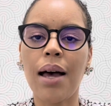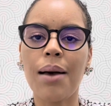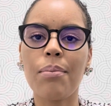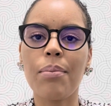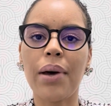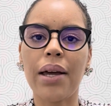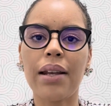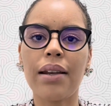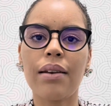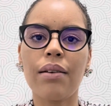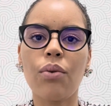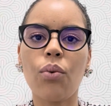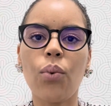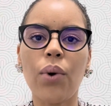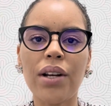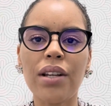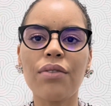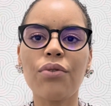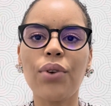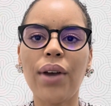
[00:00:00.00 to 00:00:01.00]
But
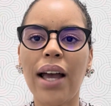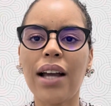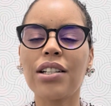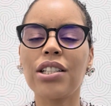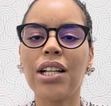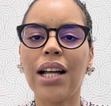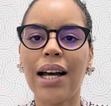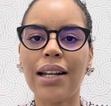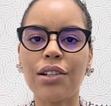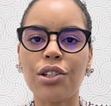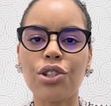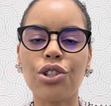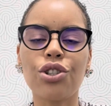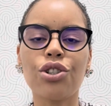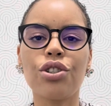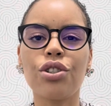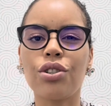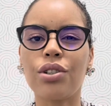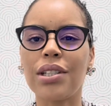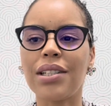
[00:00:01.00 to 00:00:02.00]
what if you actually
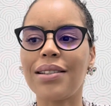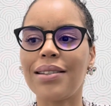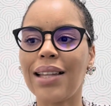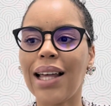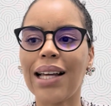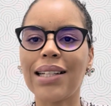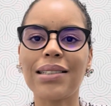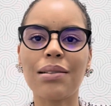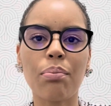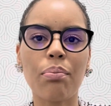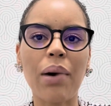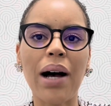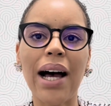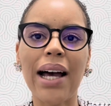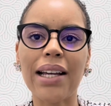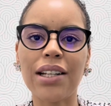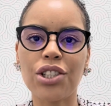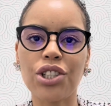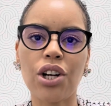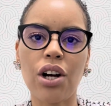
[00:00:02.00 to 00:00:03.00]
understood that
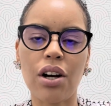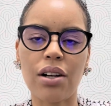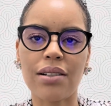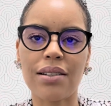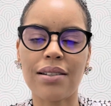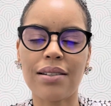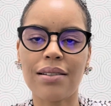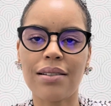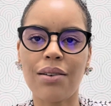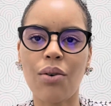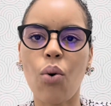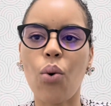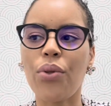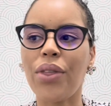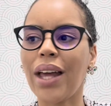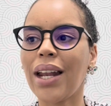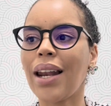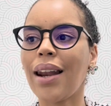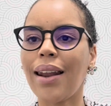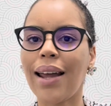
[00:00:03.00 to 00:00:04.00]
pie chart or
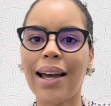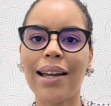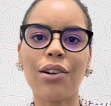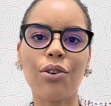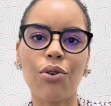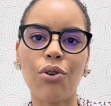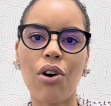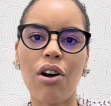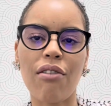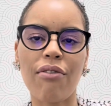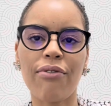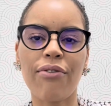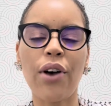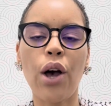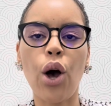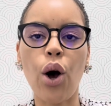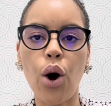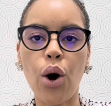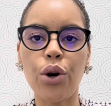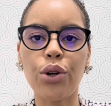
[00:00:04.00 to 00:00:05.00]
that line graph
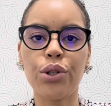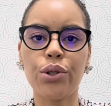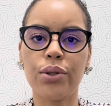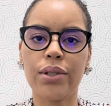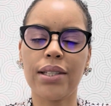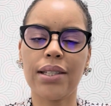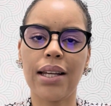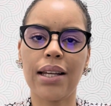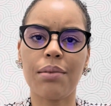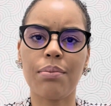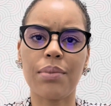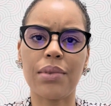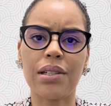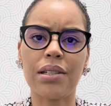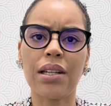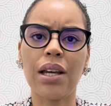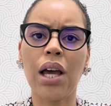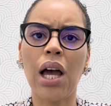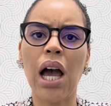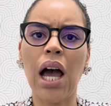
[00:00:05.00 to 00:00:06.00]
on your statement?
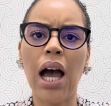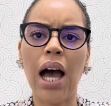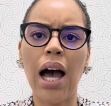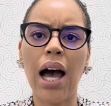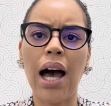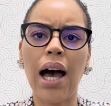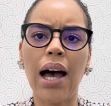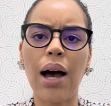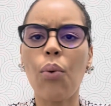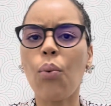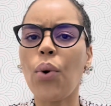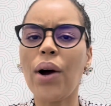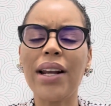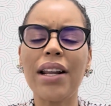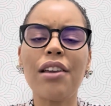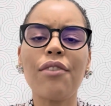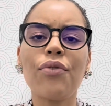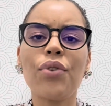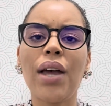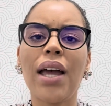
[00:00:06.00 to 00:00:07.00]
What
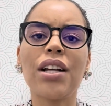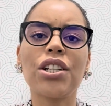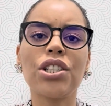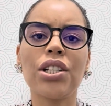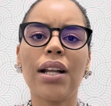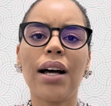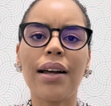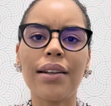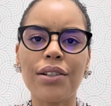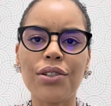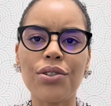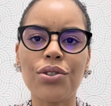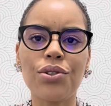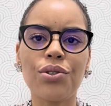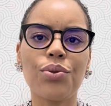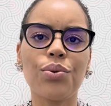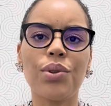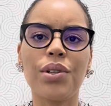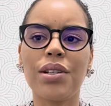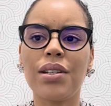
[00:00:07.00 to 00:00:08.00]
if you actually
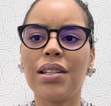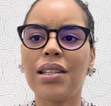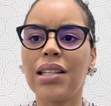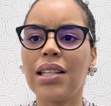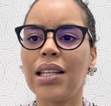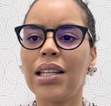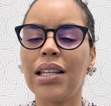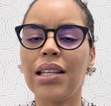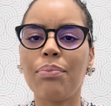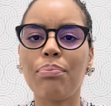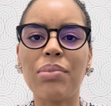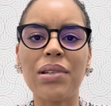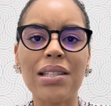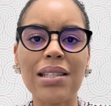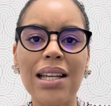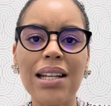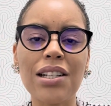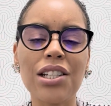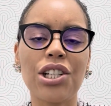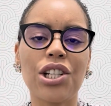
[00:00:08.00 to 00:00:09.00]
understood the
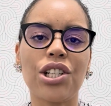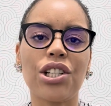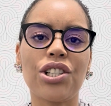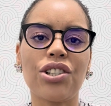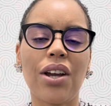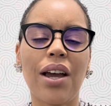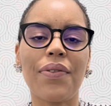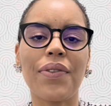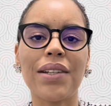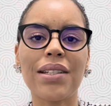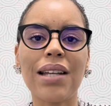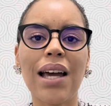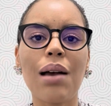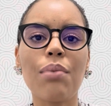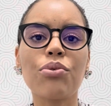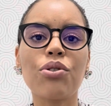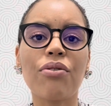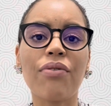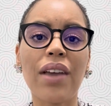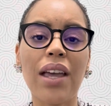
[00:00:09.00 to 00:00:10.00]
percentage and the
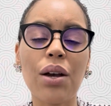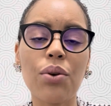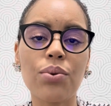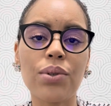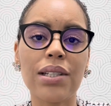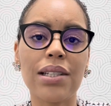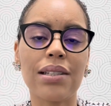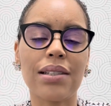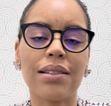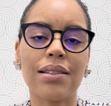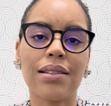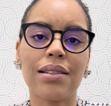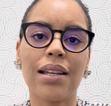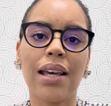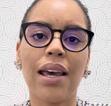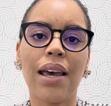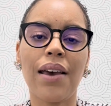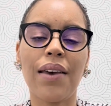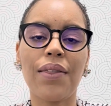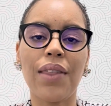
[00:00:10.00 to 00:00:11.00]
types of equities
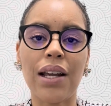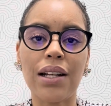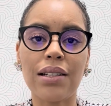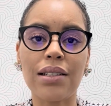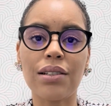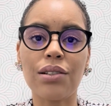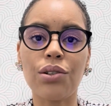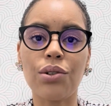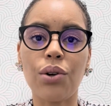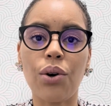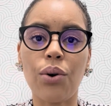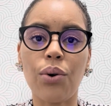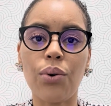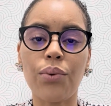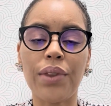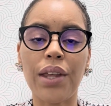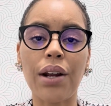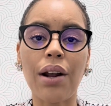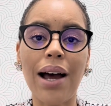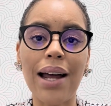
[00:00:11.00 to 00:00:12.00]
that
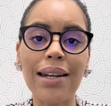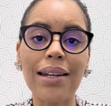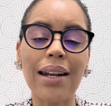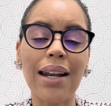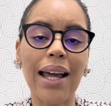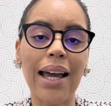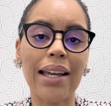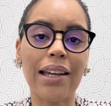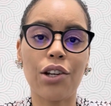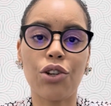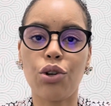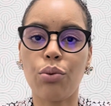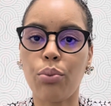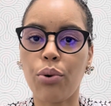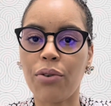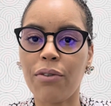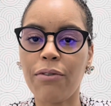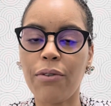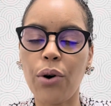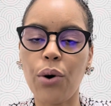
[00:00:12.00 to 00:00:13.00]
that are underlying in your
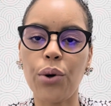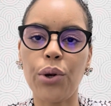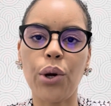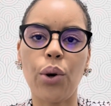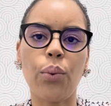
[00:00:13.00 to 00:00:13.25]
portfolio?